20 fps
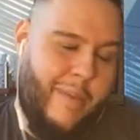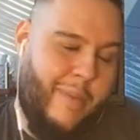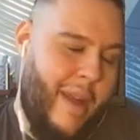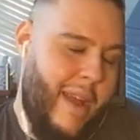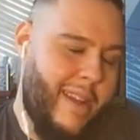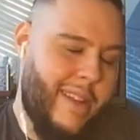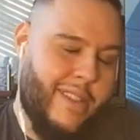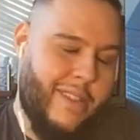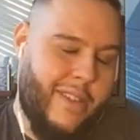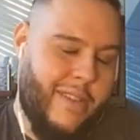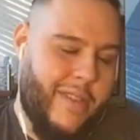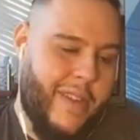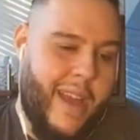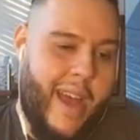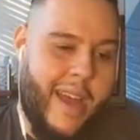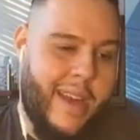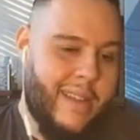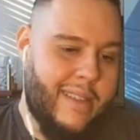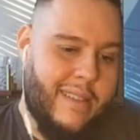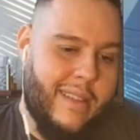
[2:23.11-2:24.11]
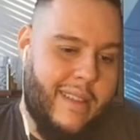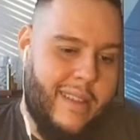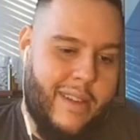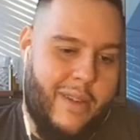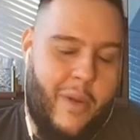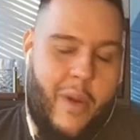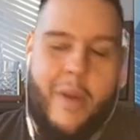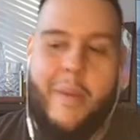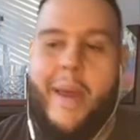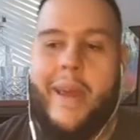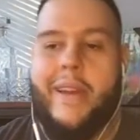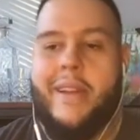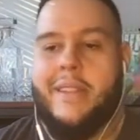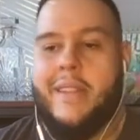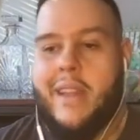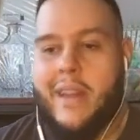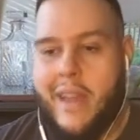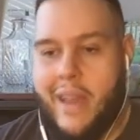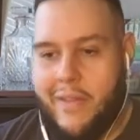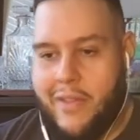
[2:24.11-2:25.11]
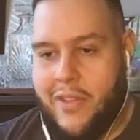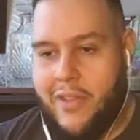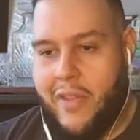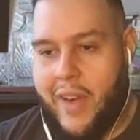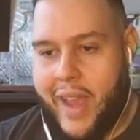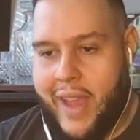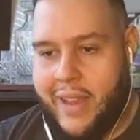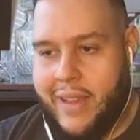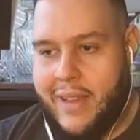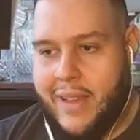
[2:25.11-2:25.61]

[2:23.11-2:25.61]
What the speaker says: I probably deserve it, honestly. What am I going to say to Kevin Durant?